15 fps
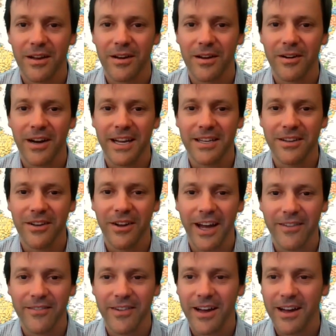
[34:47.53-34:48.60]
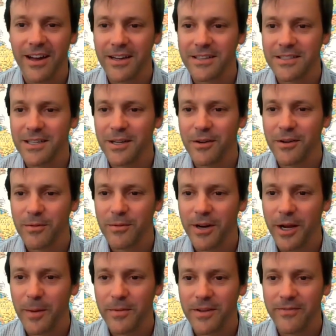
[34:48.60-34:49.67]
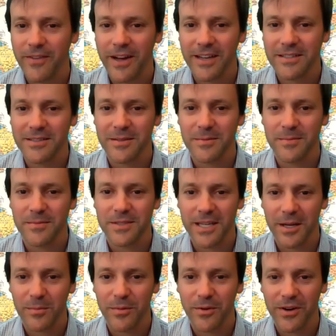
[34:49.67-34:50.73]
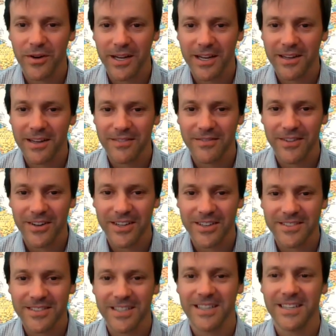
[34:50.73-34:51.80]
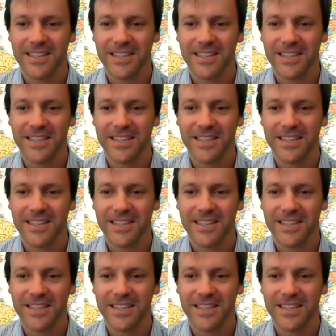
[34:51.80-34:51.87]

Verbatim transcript: Great. Do you have, uh, did you, were you able to find some sandboarding photos?